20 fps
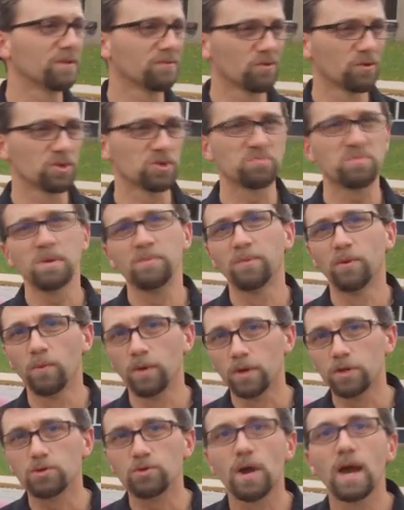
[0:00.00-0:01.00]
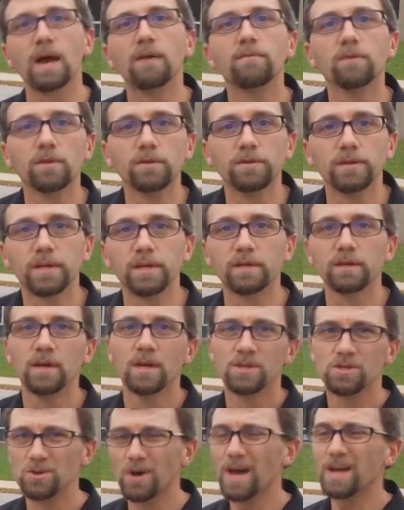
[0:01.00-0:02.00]
But of course, people want to travel, and
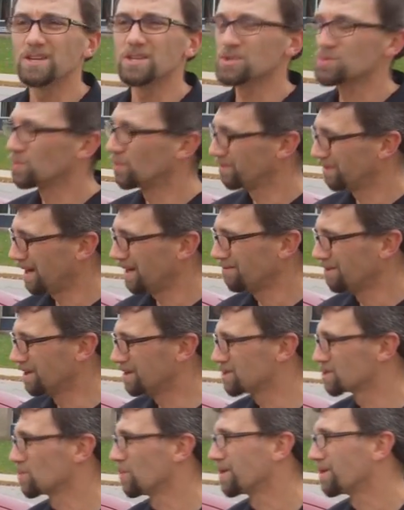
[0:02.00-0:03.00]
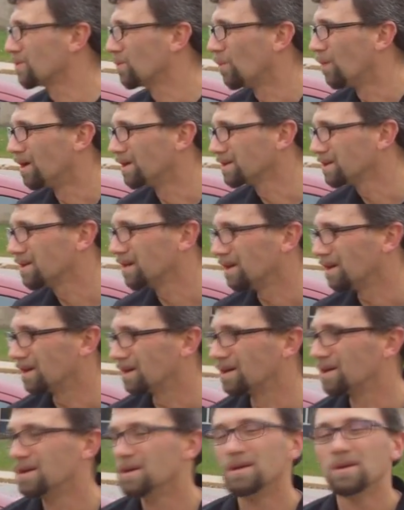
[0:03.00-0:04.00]
so I really just wanted one
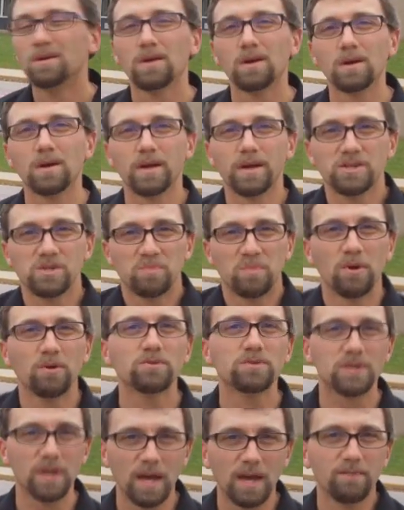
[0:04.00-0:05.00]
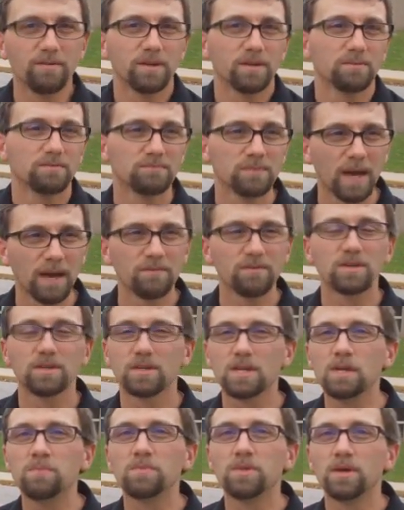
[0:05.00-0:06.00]
car as opposed to having to
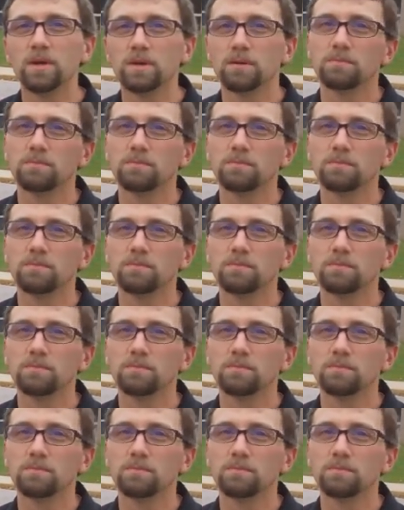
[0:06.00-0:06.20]
keep